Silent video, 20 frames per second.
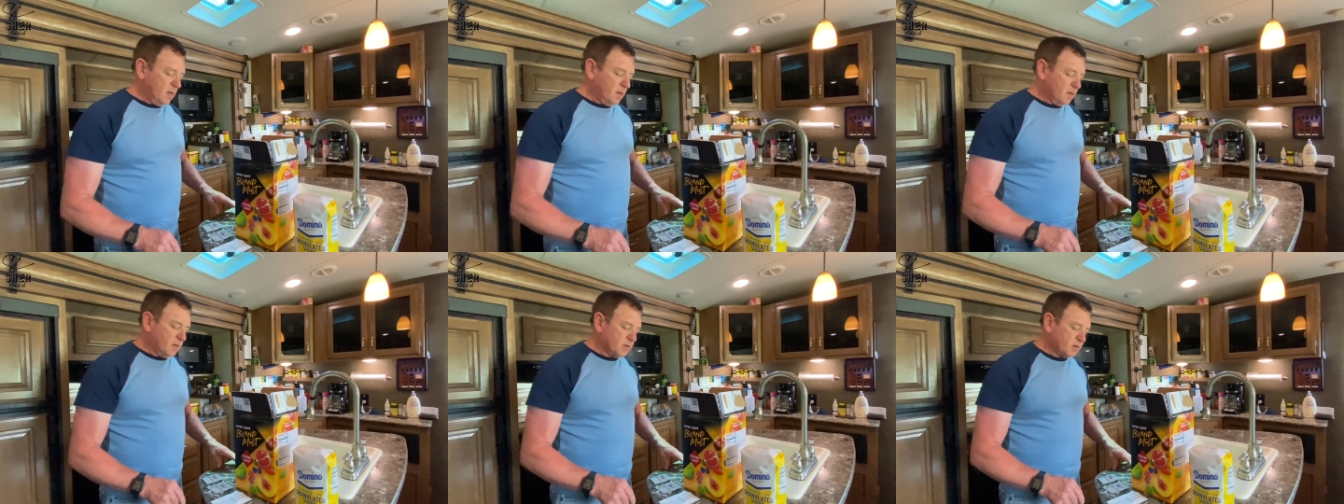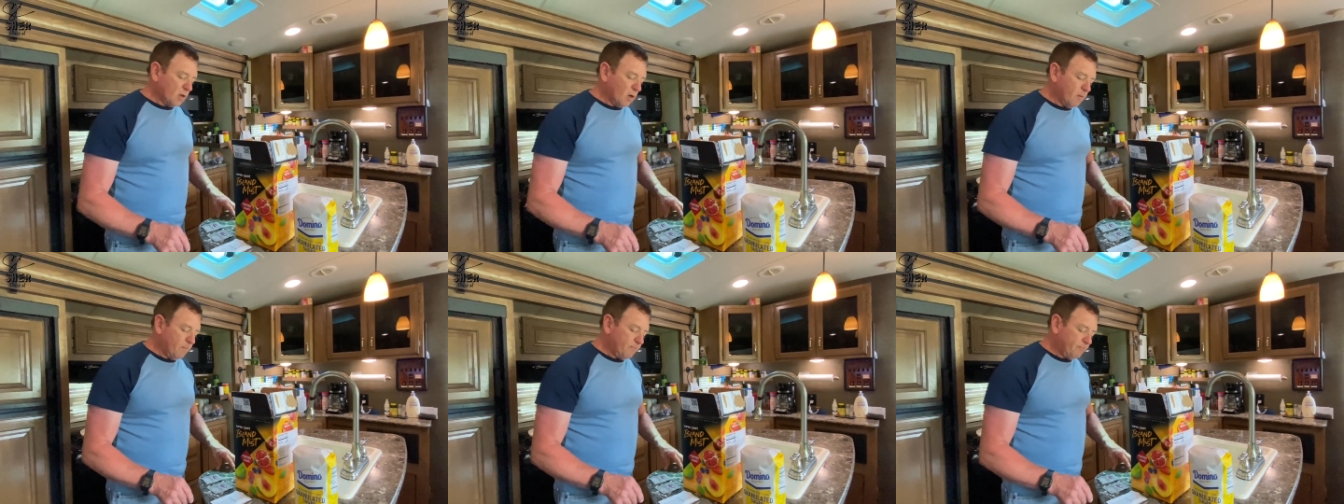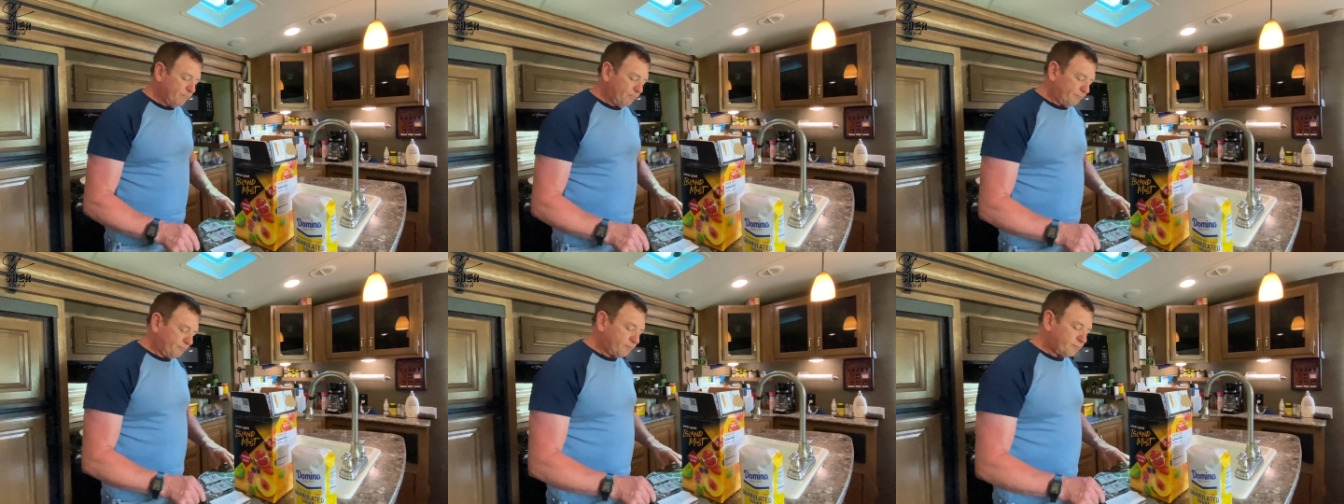so
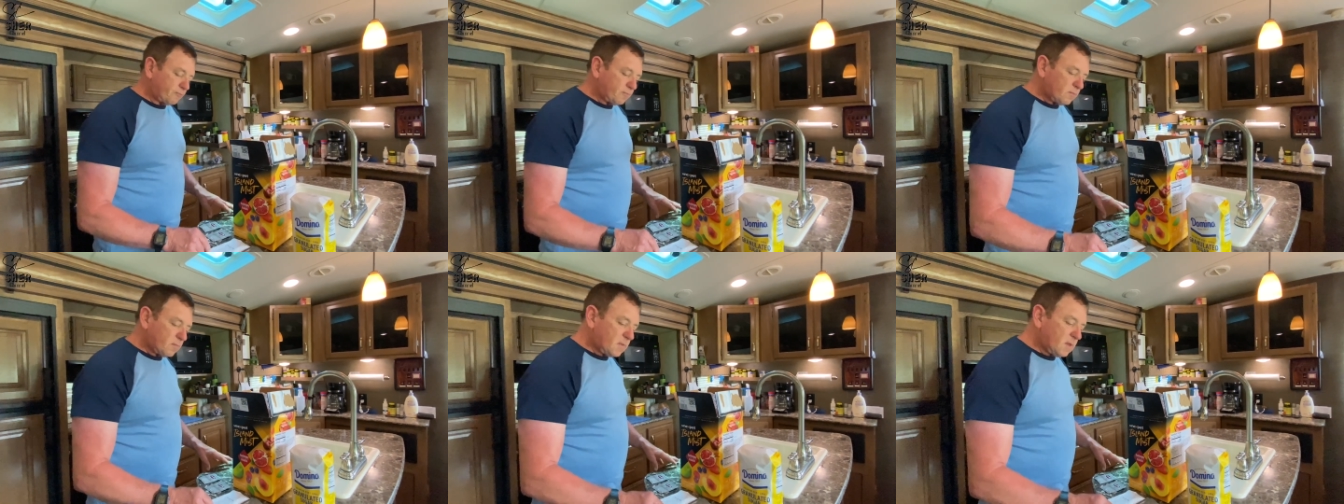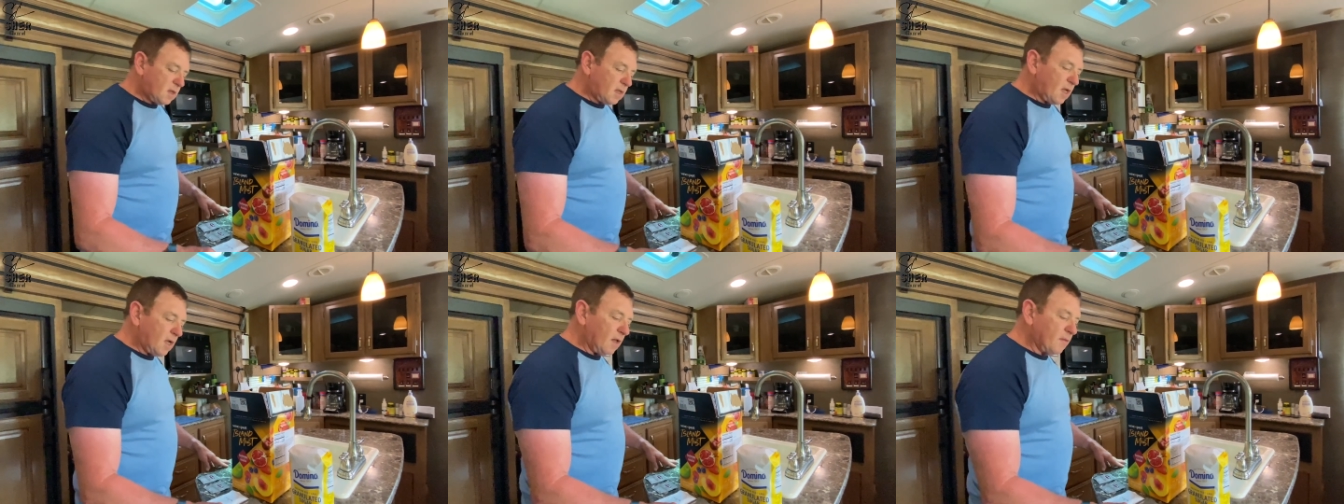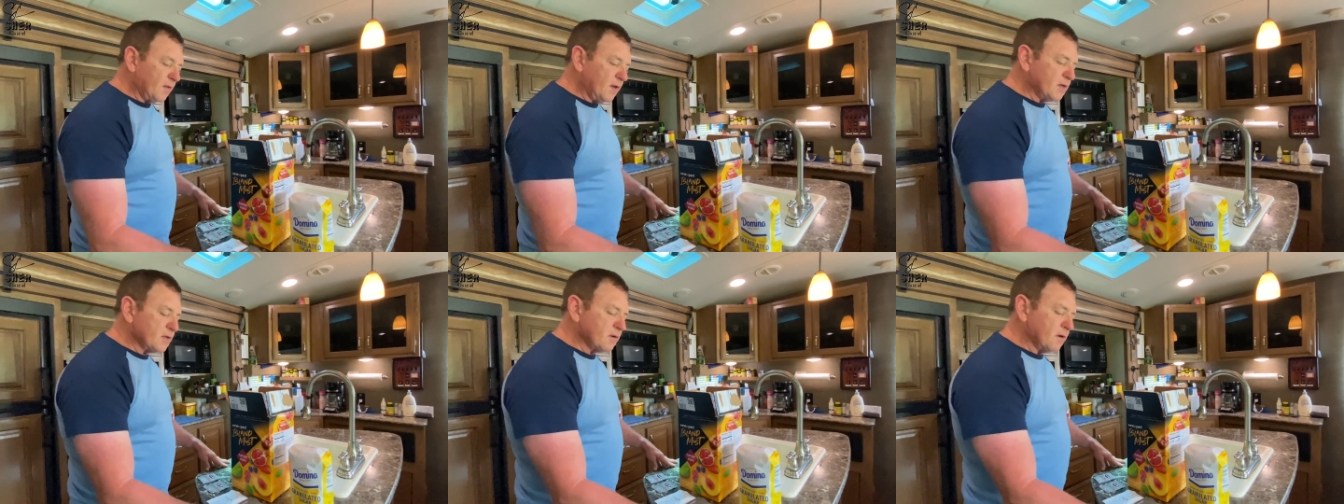
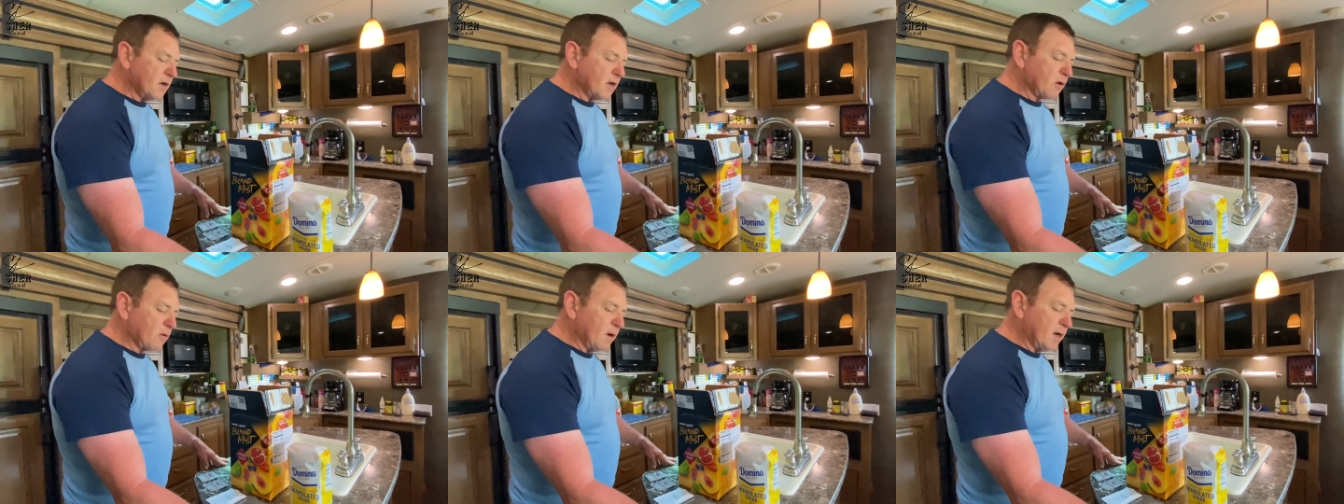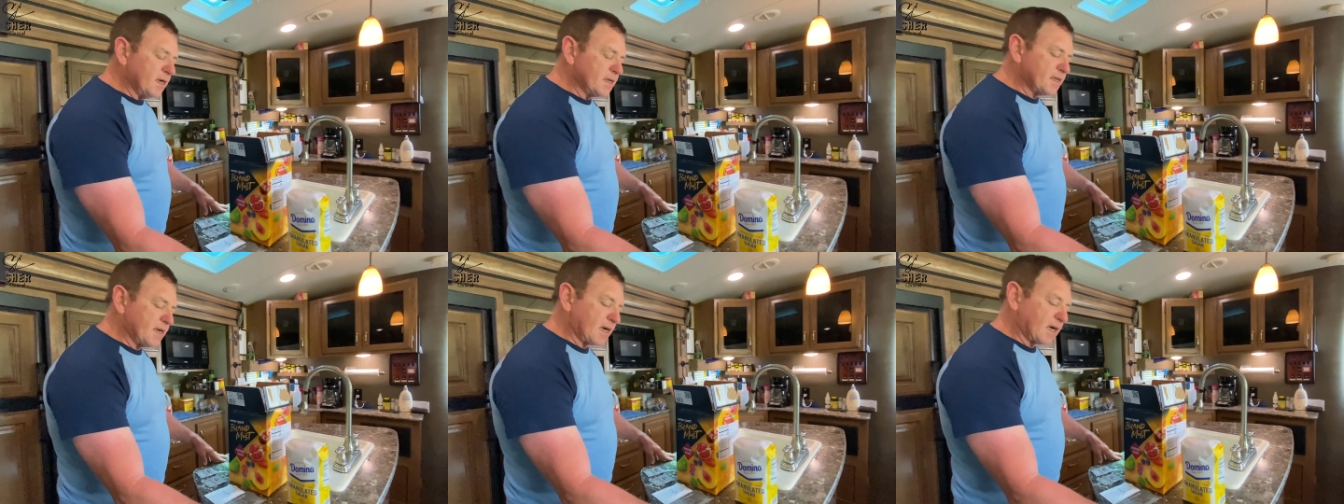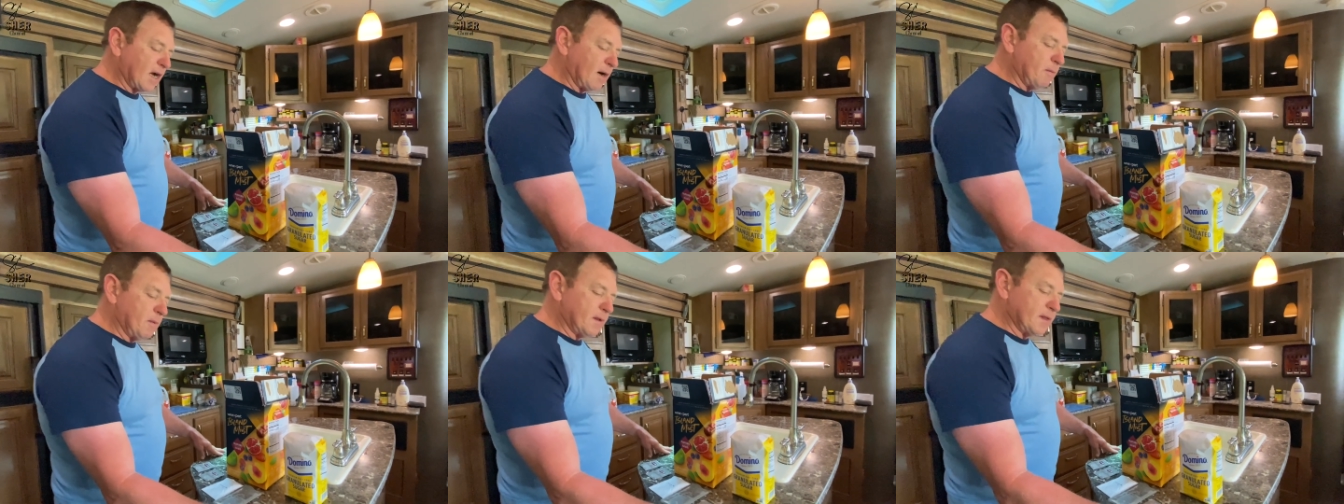these are the ingredients that
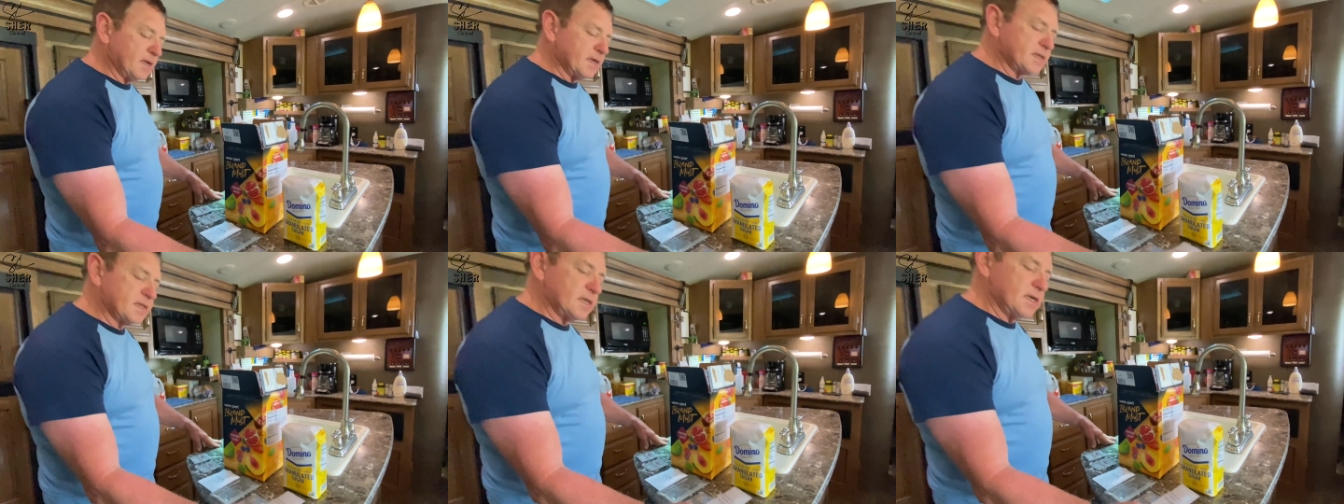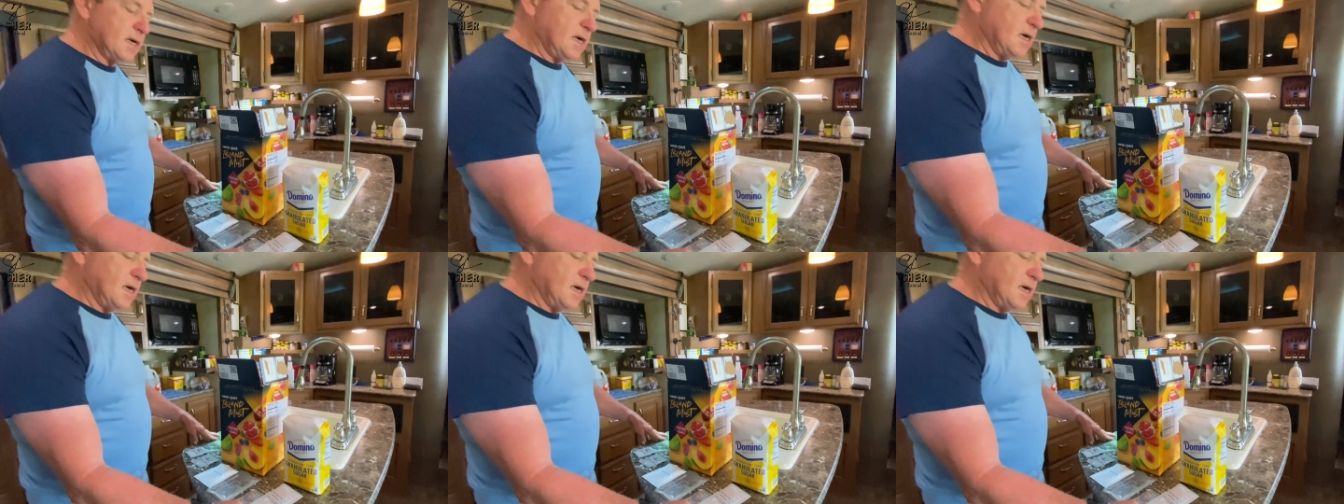come with this